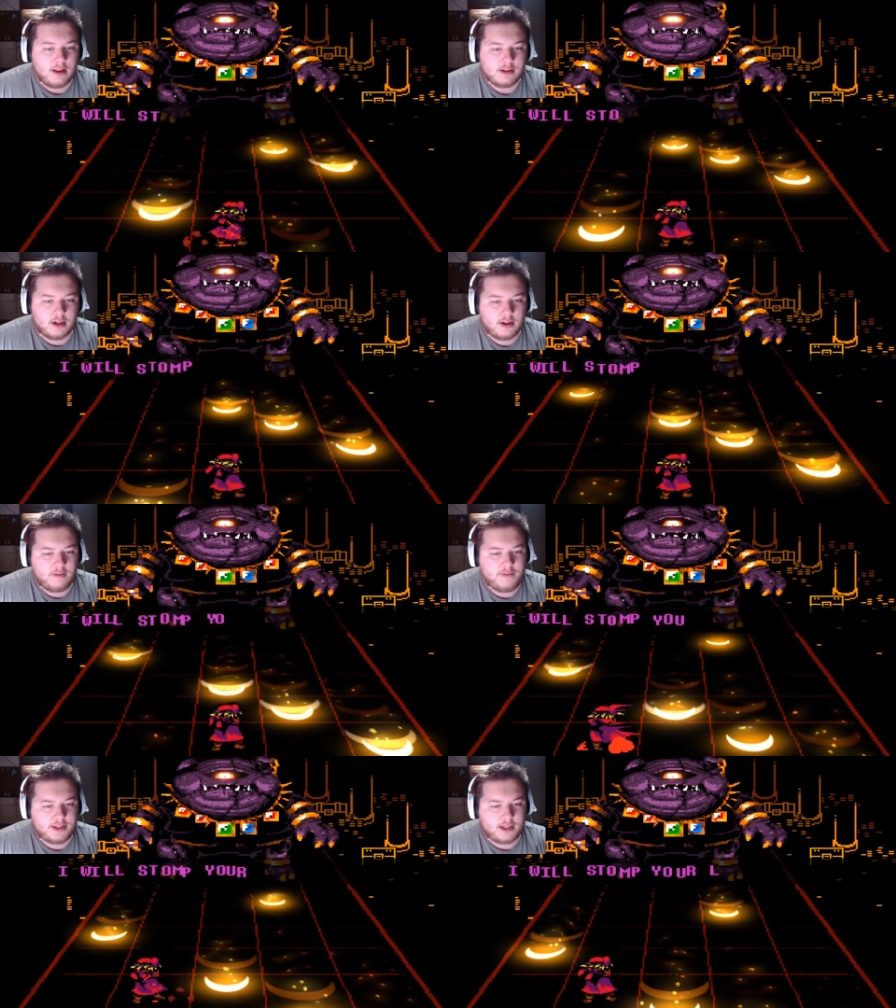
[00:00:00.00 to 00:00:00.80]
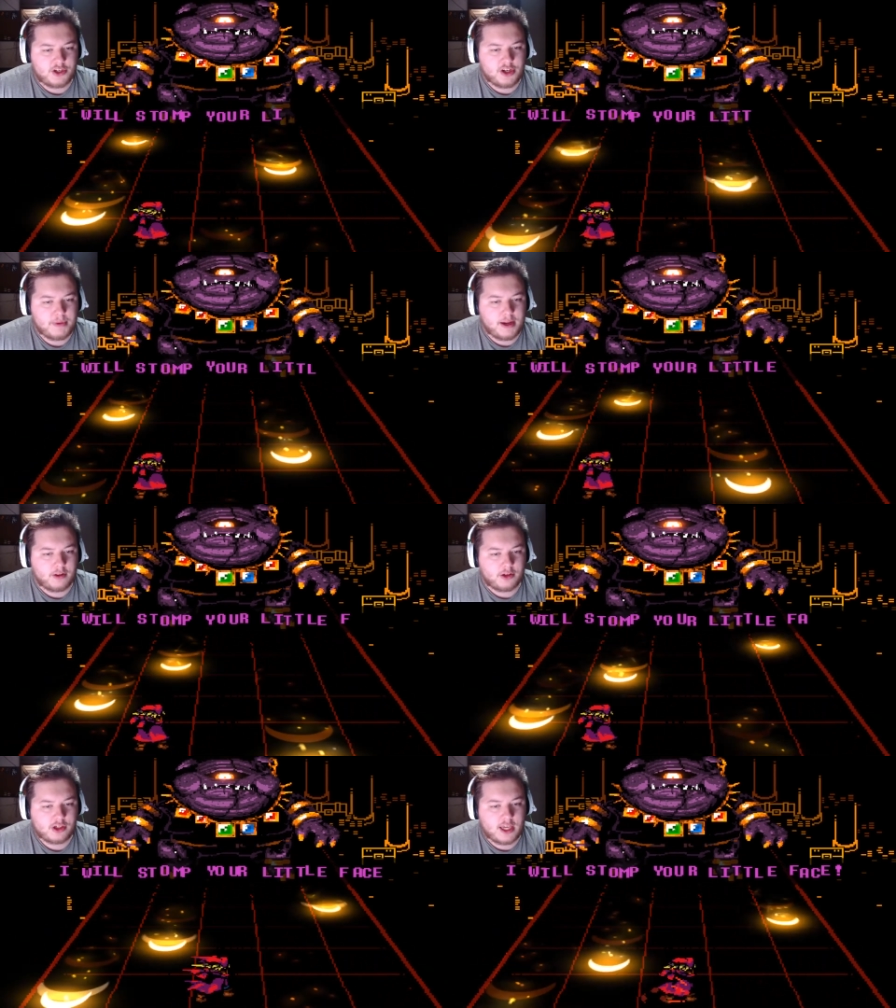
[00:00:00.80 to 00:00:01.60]
So it feels like I should be able
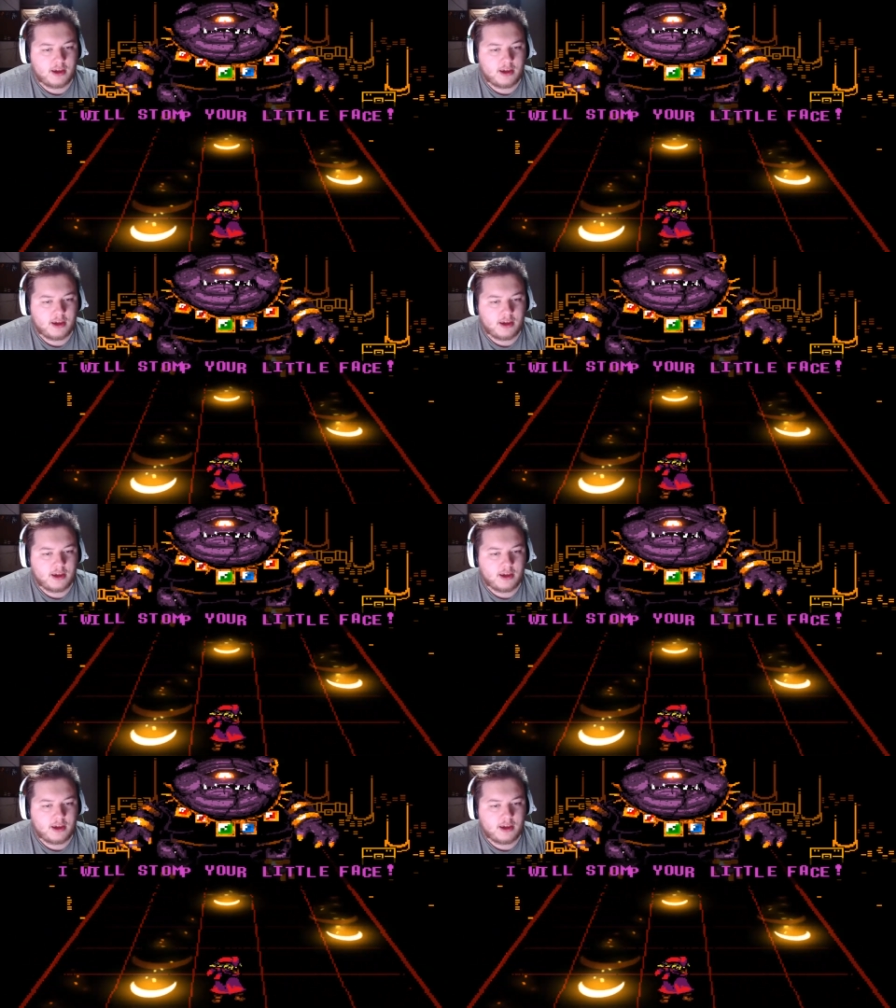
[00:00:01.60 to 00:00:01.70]
to just keep